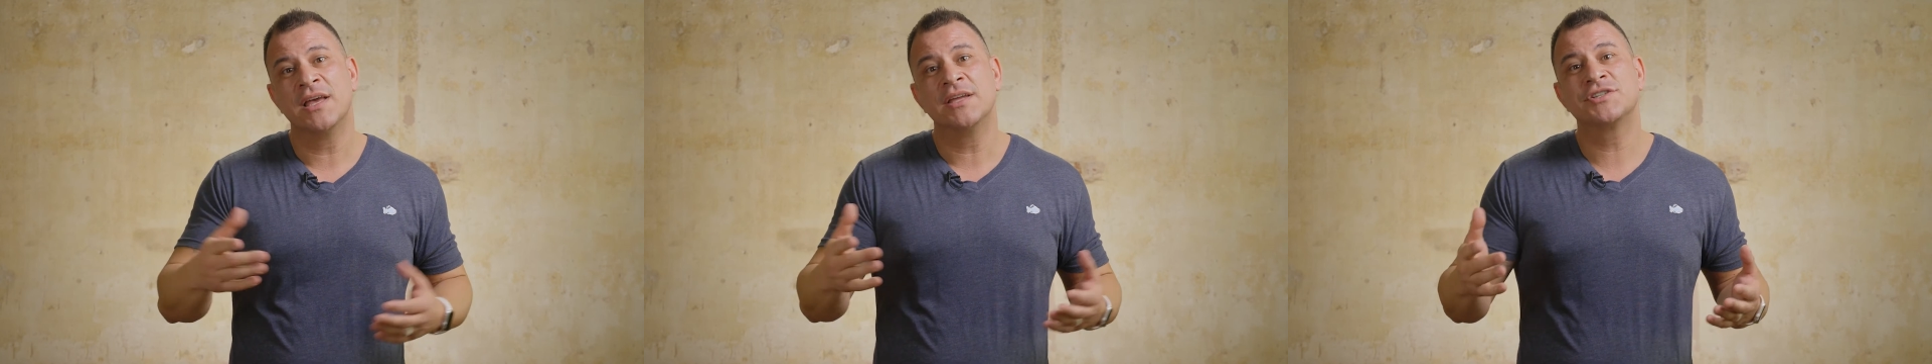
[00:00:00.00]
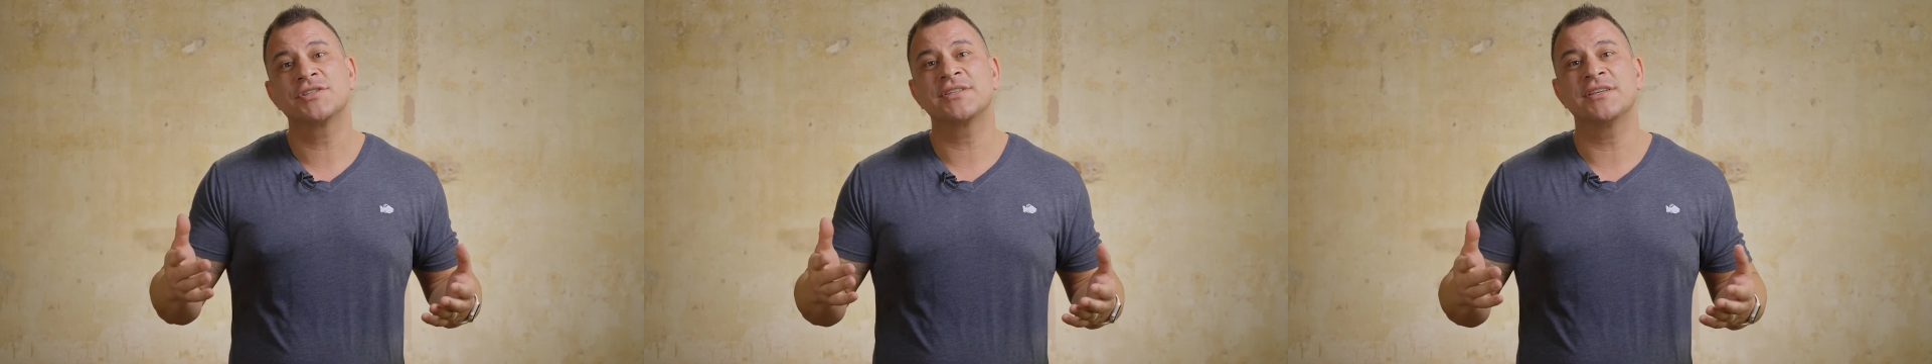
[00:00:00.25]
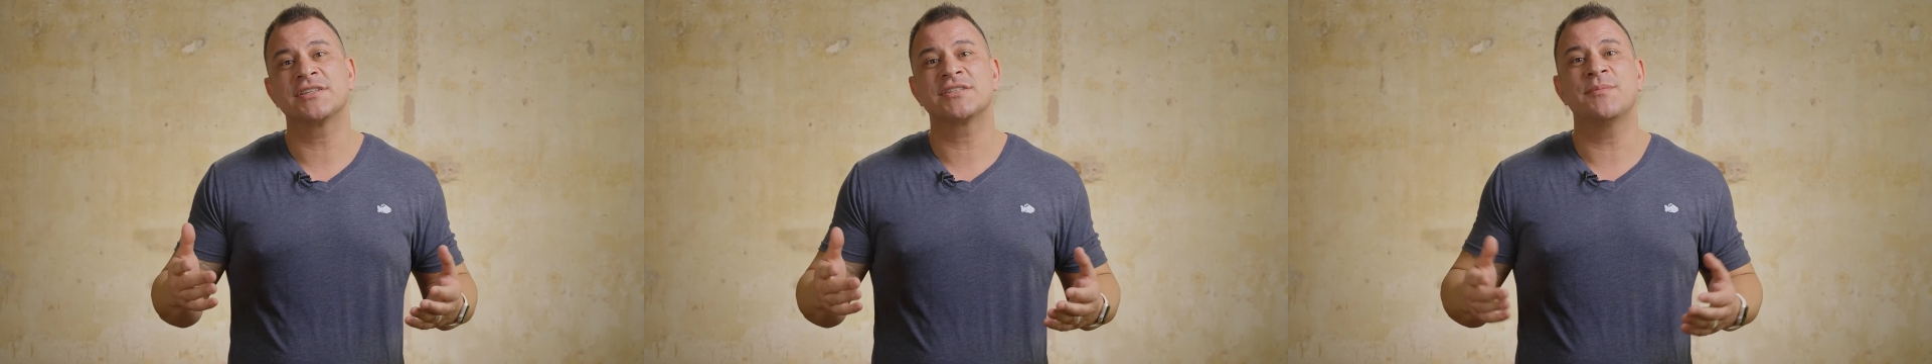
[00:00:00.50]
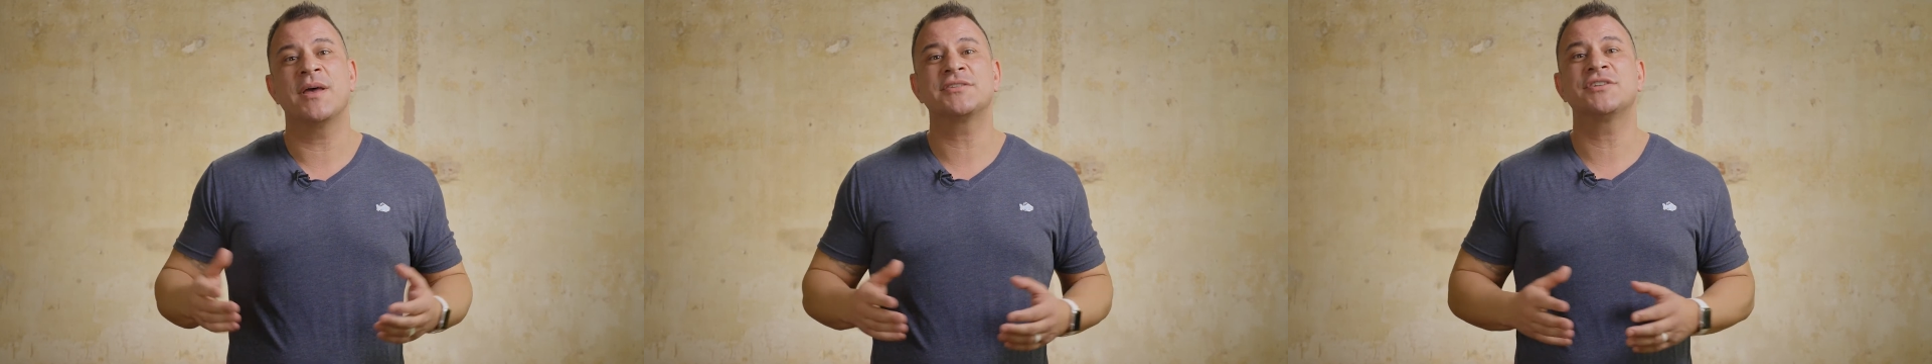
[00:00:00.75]
just send us
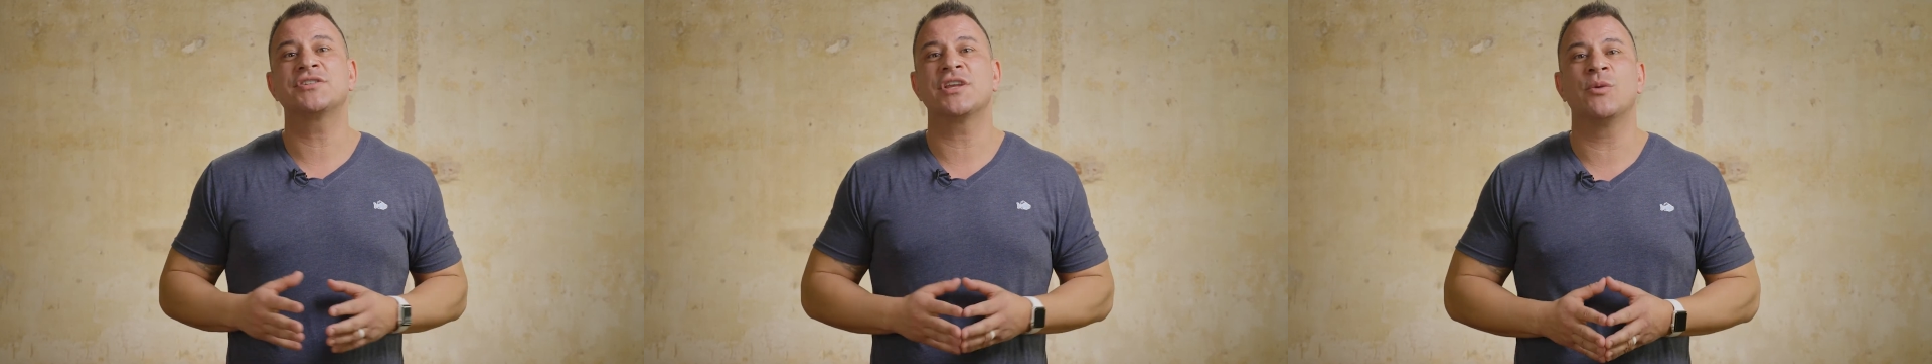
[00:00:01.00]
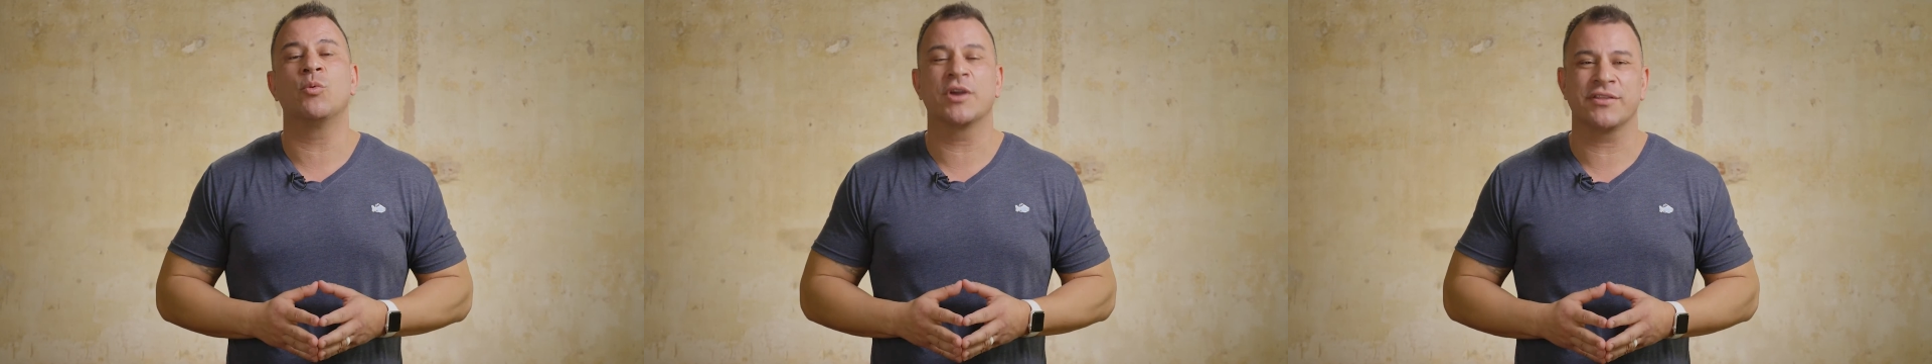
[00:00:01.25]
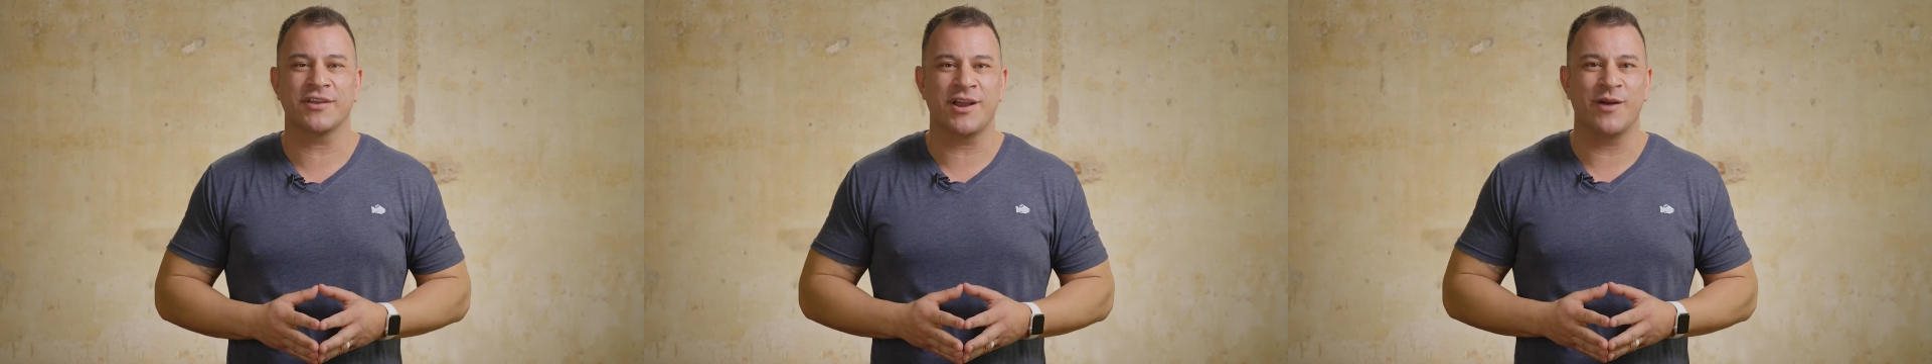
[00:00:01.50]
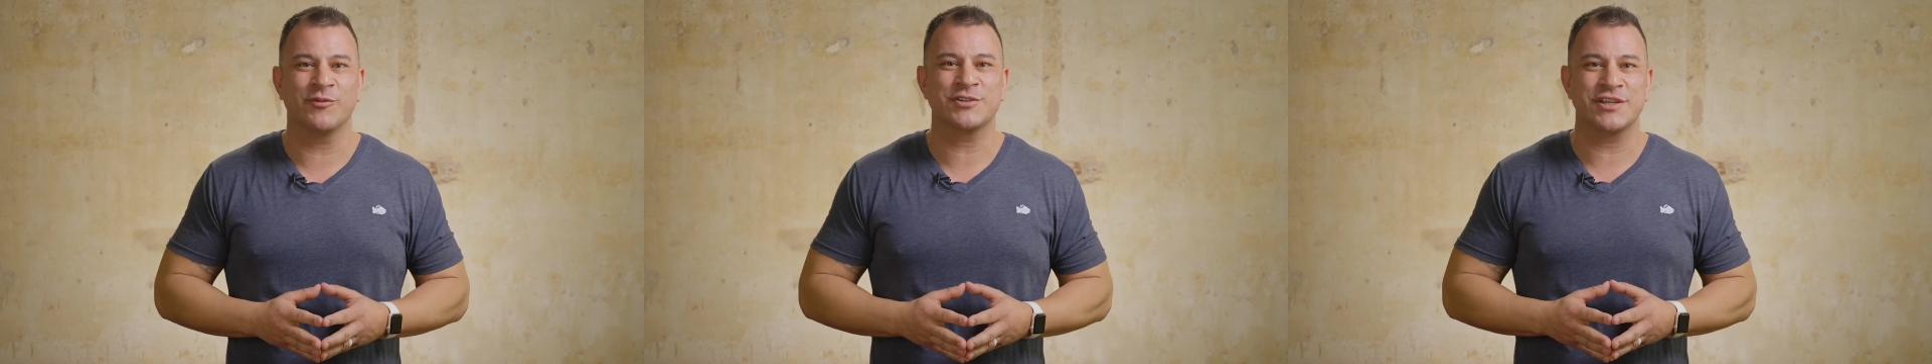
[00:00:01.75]
a message and we'll get the
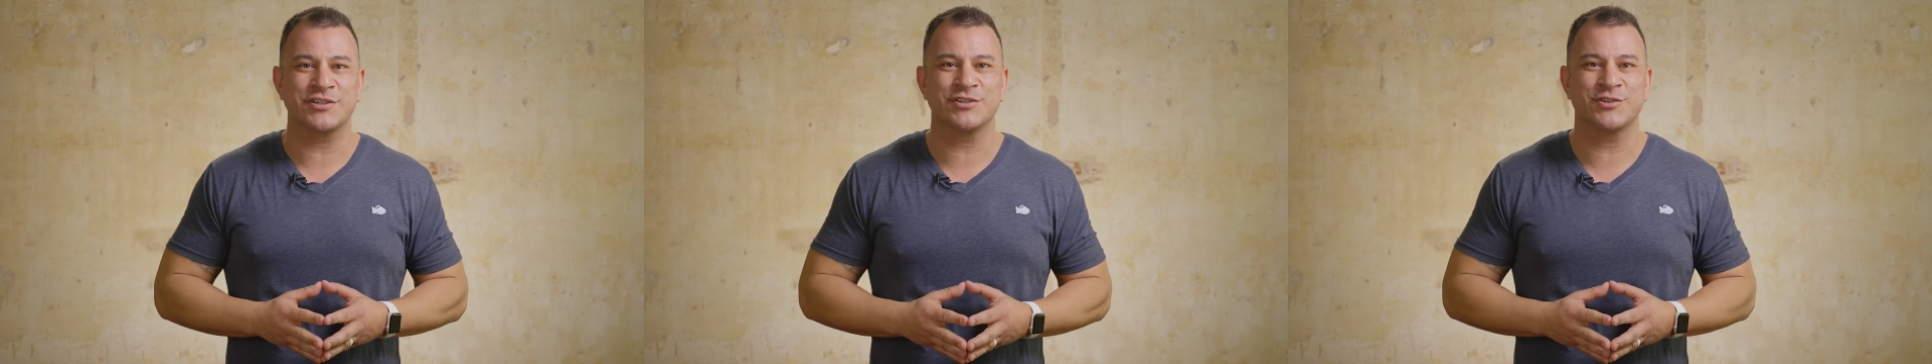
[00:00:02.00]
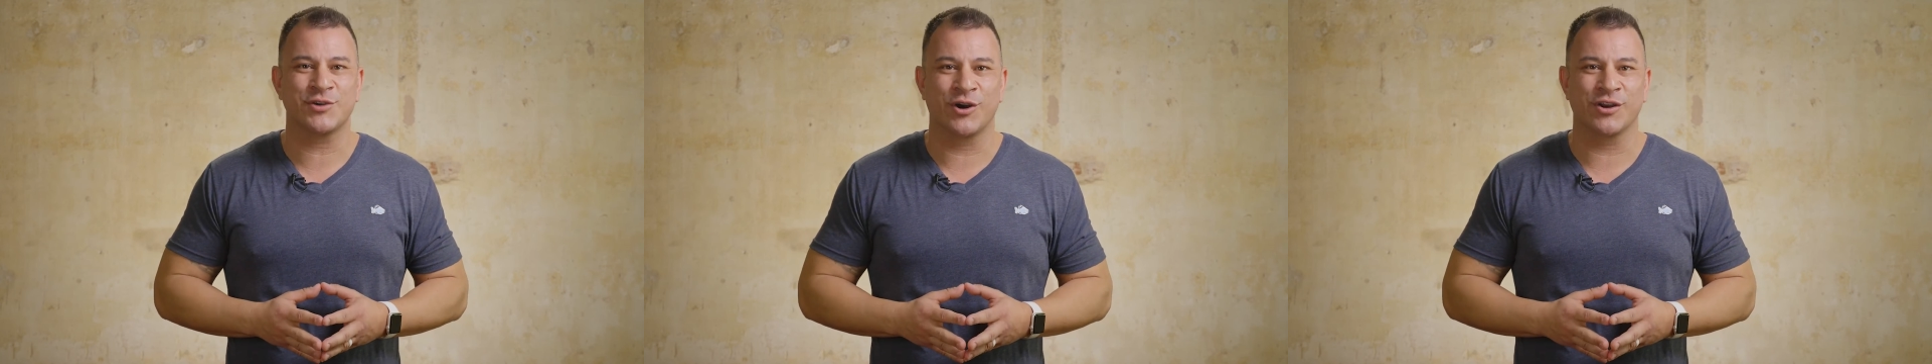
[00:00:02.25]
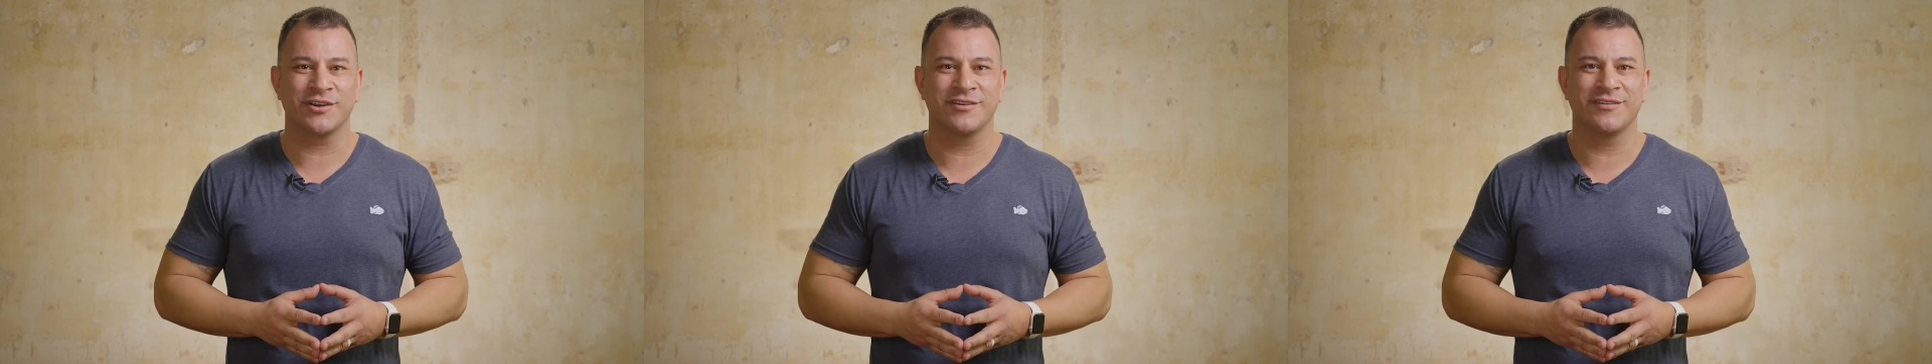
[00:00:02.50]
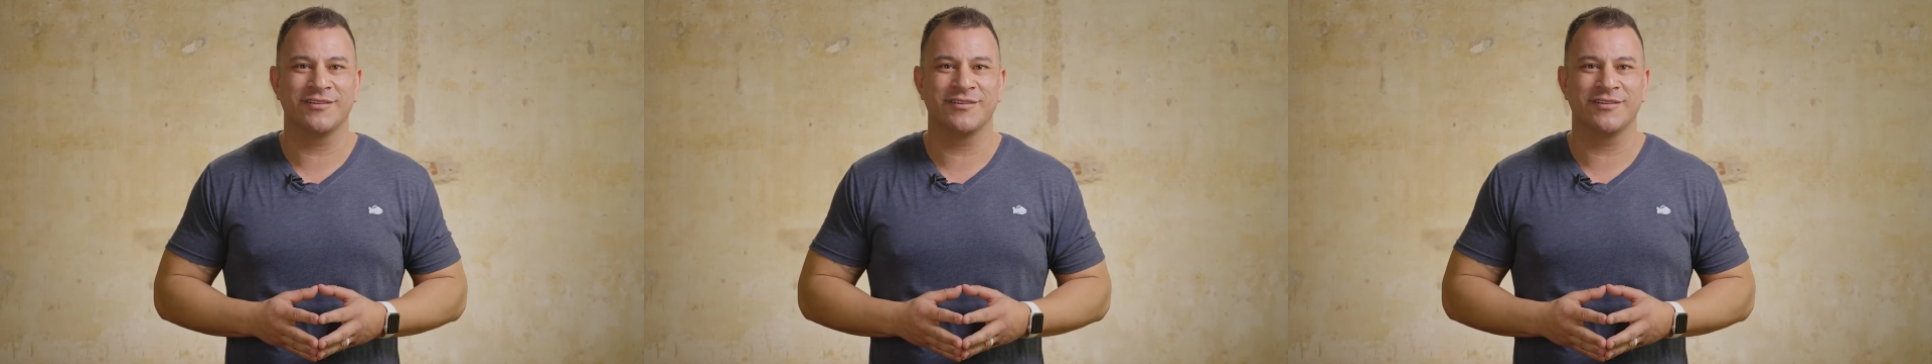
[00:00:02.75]
conversation started.